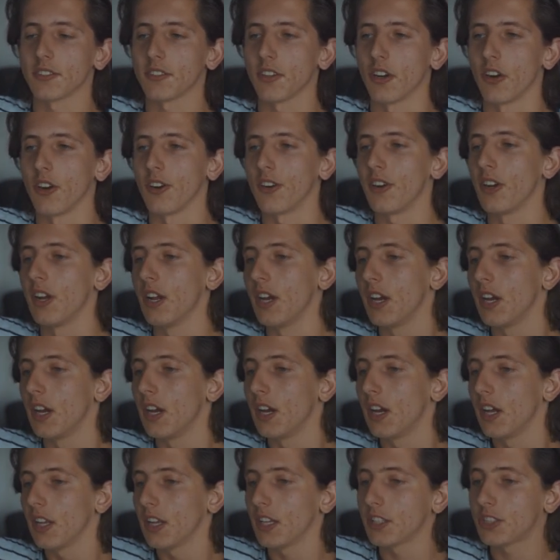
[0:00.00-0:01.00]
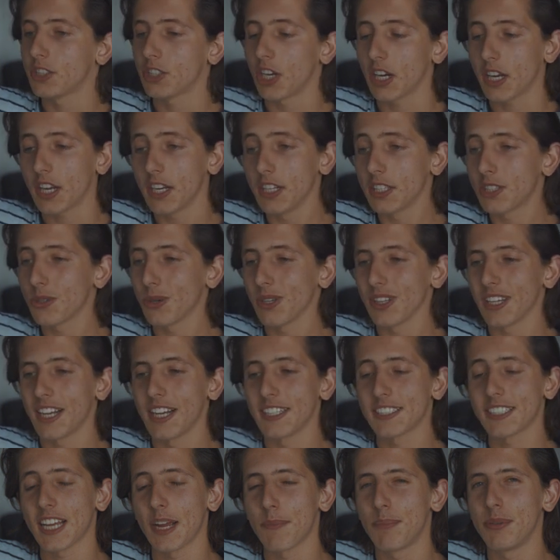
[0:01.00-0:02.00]
So let's chuck it into a
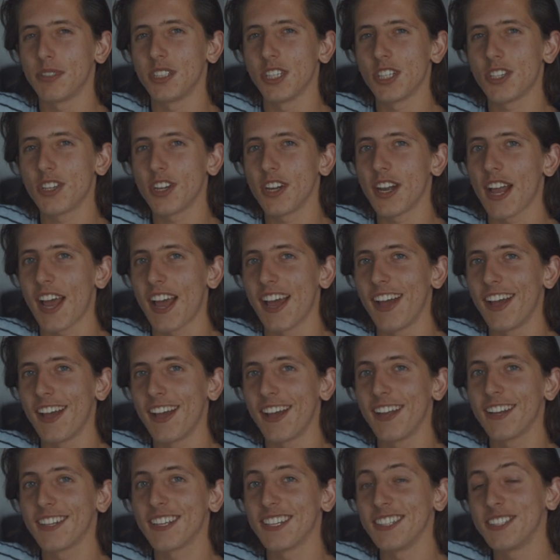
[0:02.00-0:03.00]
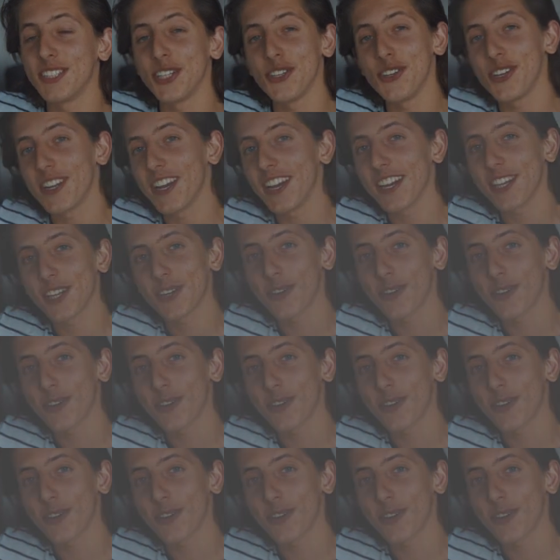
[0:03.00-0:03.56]
landscape position and continue getting